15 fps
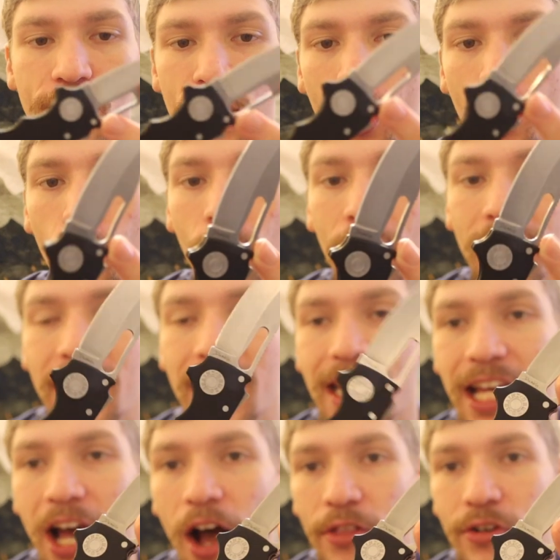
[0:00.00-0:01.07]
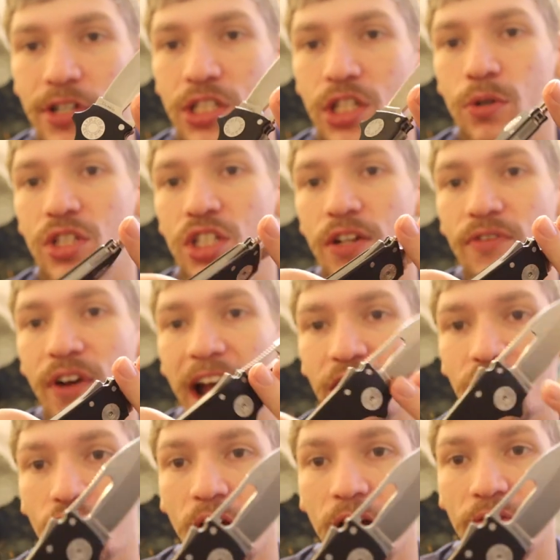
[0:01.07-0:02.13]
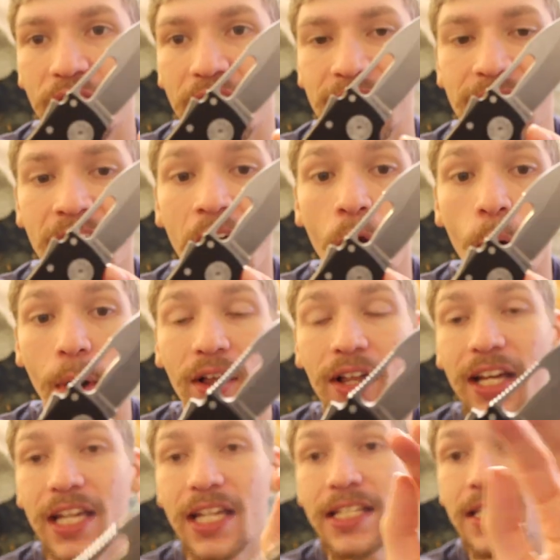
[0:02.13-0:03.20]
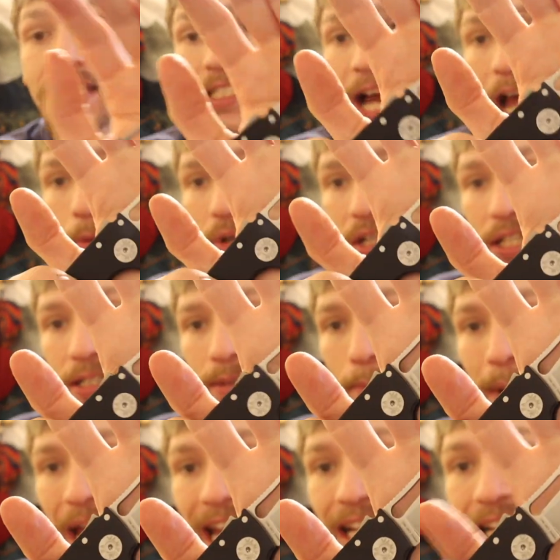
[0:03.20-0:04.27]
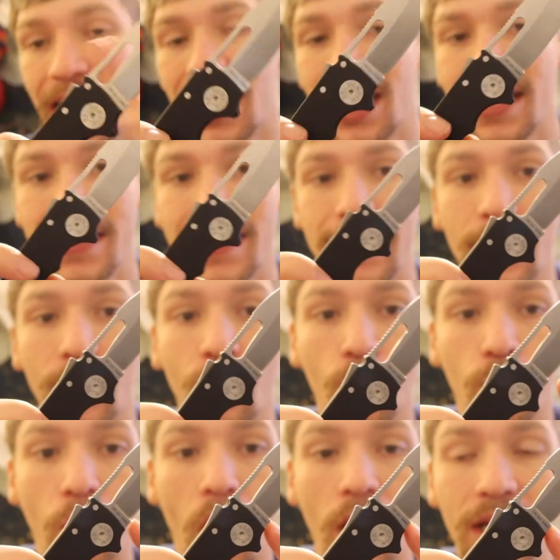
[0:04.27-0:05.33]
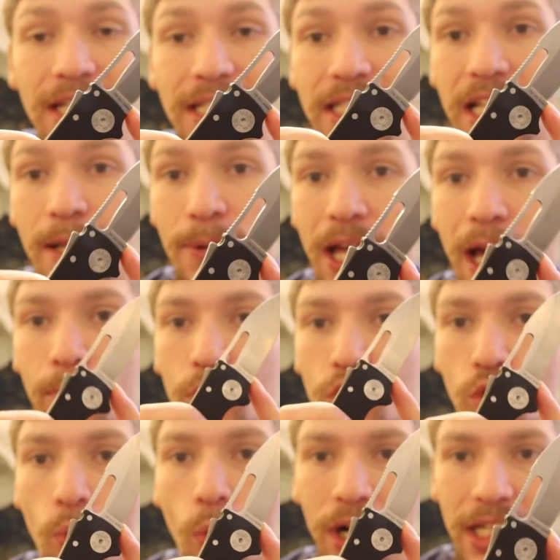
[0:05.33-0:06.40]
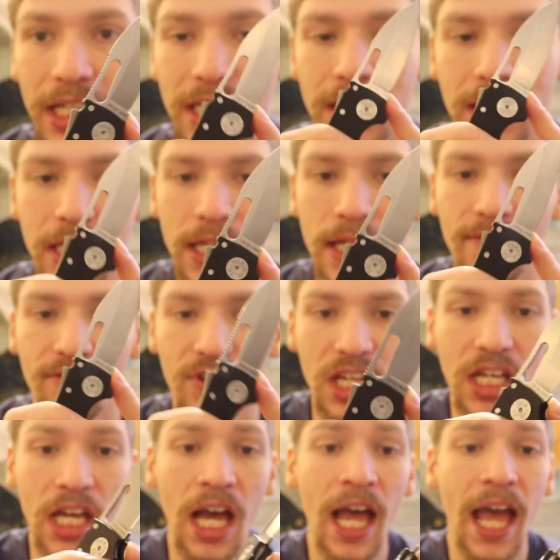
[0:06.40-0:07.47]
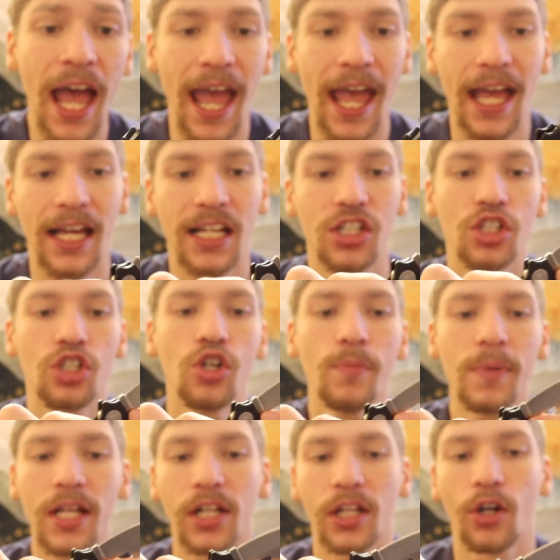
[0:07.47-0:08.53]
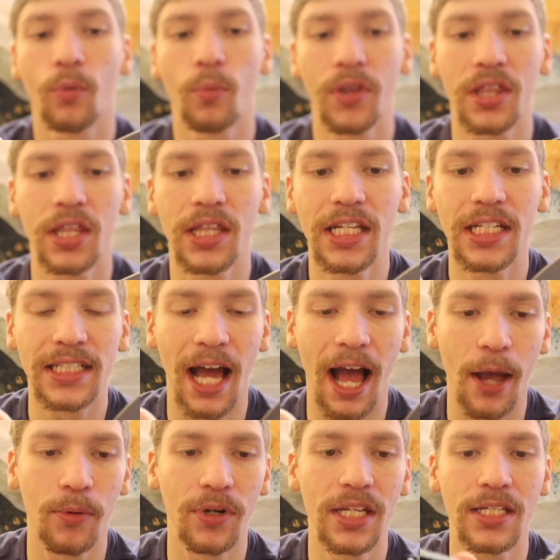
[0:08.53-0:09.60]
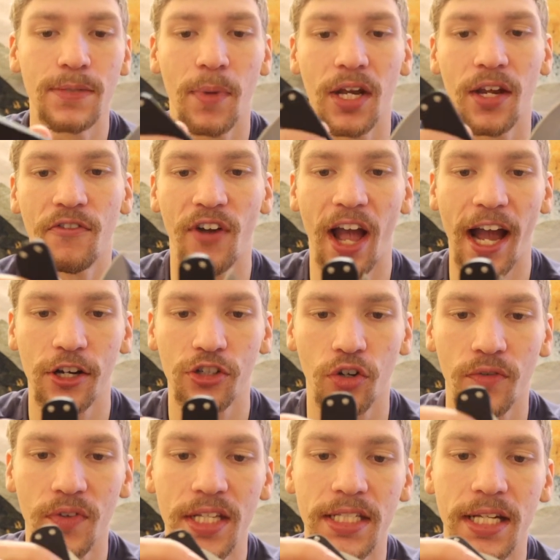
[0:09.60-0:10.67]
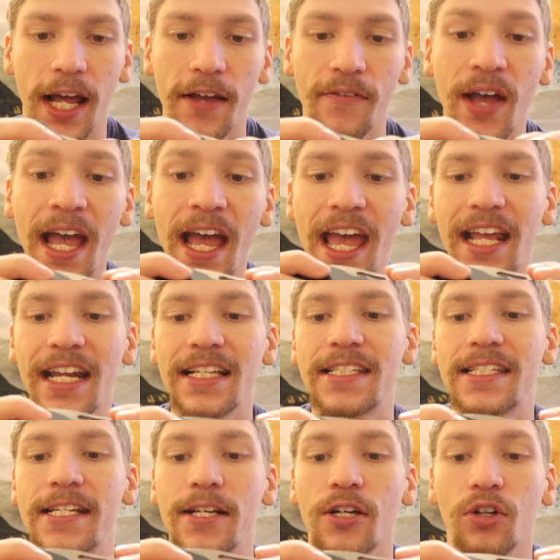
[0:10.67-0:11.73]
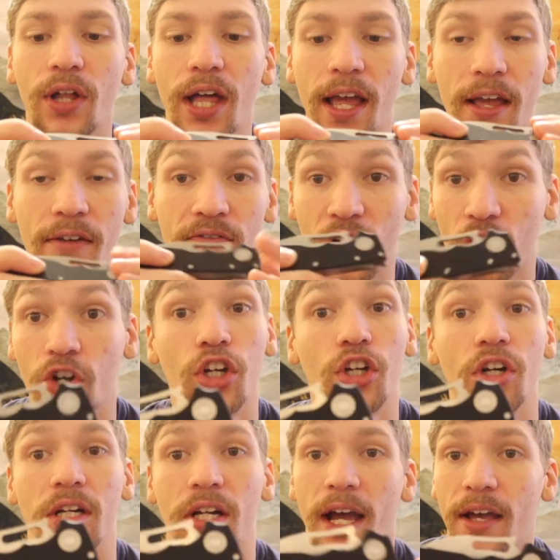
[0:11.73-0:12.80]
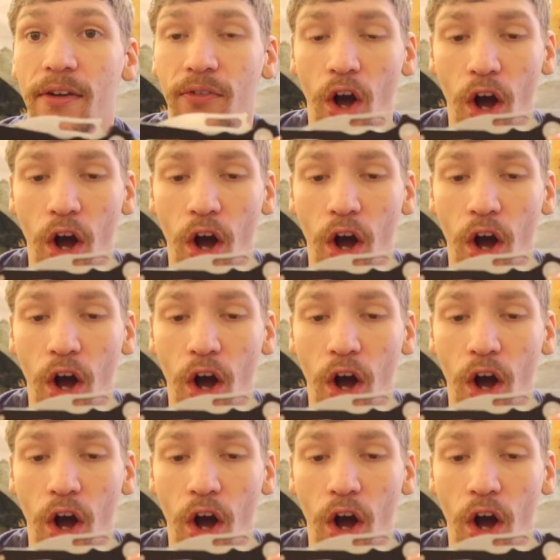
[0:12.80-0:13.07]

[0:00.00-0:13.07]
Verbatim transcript: So the other distinguishing factor of this, while it is Taiwanese made, it is still rocking CPM 20CV. And to be clear with the Taiwanese manufacturer of this knife, it is still a very good knife.